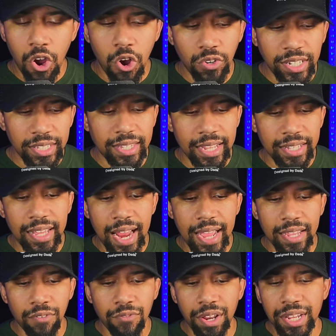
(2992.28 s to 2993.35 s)
The only thing
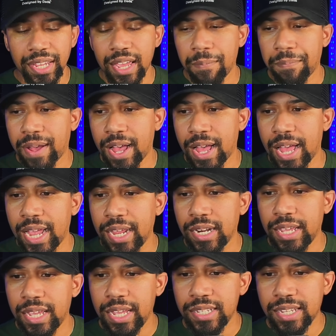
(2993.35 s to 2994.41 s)
that I can really get
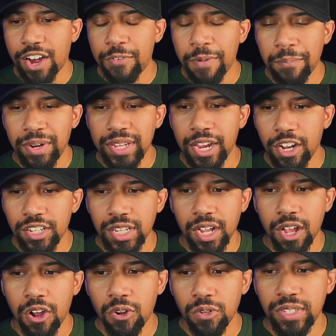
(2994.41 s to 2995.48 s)
behind is I remember
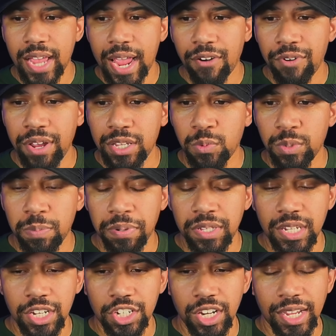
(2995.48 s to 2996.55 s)
years ago, Tyrese was
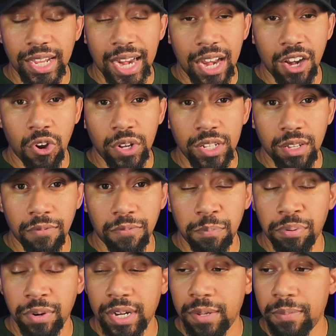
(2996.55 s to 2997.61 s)
petitioning, and I know he's a
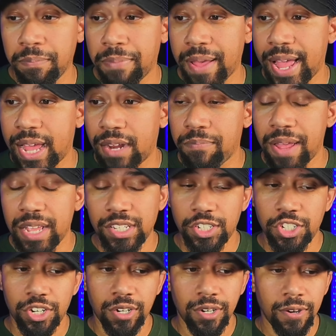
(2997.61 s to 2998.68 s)
pretty bad
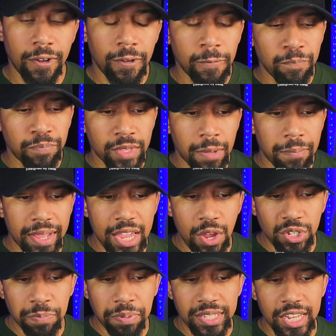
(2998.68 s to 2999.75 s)
messenger,
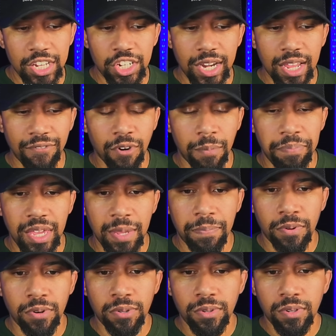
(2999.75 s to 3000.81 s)
but he was petitioning for
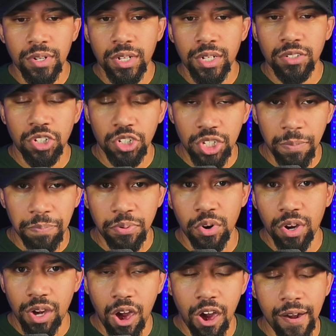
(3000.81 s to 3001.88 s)
people to
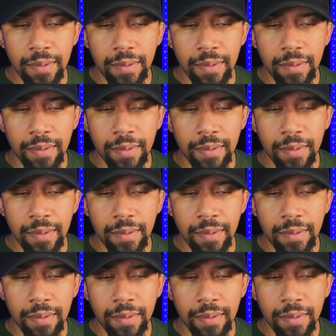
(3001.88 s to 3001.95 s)
support